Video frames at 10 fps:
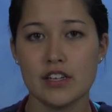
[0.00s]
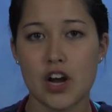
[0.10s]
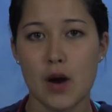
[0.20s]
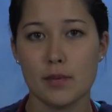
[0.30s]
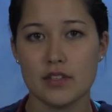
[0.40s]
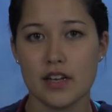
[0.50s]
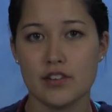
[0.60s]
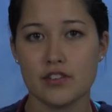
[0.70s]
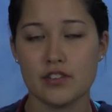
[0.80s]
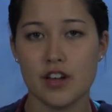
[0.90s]
to carpal
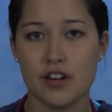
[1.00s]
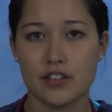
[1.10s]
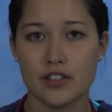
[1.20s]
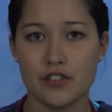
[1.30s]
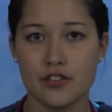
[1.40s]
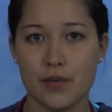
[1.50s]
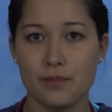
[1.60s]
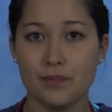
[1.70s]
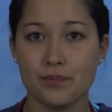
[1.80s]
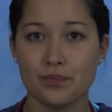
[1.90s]
tunnel syndrome.
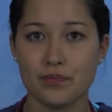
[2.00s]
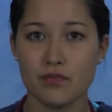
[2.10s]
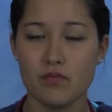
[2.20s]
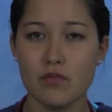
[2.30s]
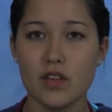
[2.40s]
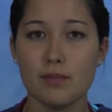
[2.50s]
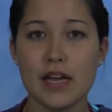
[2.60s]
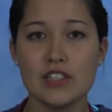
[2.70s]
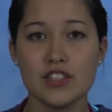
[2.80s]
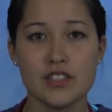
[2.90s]

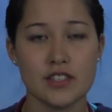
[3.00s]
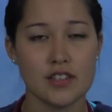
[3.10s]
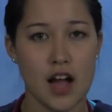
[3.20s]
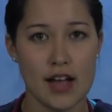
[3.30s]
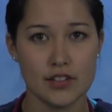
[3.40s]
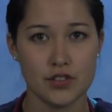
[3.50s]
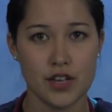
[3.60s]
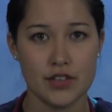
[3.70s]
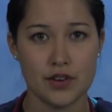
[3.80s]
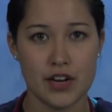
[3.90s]
Patient does not
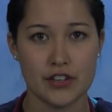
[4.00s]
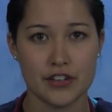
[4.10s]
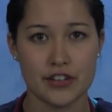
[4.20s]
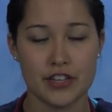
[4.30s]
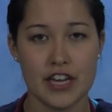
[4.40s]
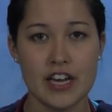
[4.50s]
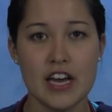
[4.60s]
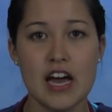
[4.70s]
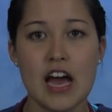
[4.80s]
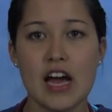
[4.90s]
exercise regularly
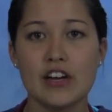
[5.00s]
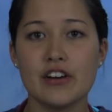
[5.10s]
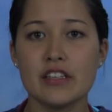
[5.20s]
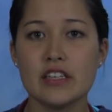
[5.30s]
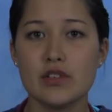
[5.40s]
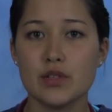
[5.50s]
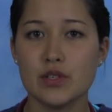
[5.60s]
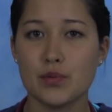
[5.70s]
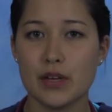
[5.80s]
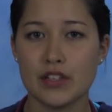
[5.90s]
and currently uses
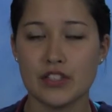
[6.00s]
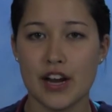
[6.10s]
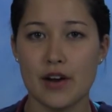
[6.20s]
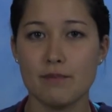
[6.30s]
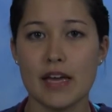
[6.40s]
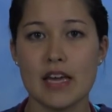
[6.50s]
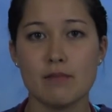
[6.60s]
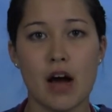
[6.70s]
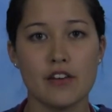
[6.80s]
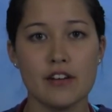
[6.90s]
a wheelchair, making
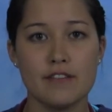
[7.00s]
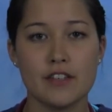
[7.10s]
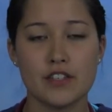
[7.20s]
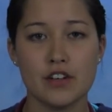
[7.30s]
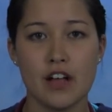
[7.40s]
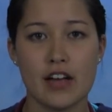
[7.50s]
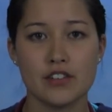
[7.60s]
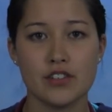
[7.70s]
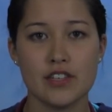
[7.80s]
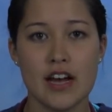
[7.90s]
moderate physical
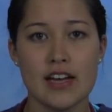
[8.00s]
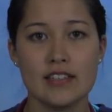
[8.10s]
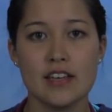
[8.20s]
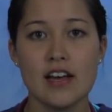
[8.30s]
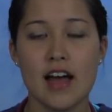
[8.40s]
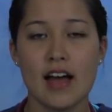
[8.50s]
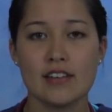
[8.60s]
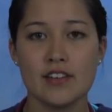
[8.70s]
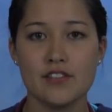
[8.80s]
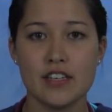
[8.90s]
exercise
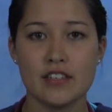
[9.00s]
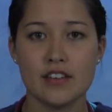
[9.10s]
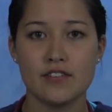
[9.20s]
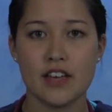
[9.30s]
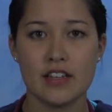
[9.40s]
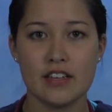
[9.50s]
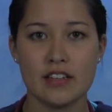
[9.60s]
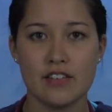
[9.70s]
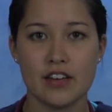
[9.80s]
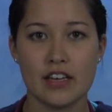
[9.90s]
activities of daily
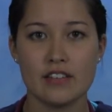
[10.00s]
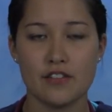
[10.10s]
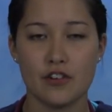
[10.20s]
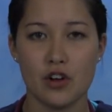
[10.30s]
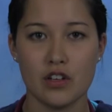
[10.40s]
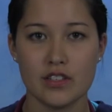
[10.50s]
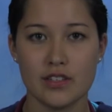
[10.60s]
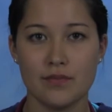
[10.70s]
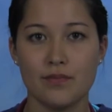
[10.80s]
living difficult.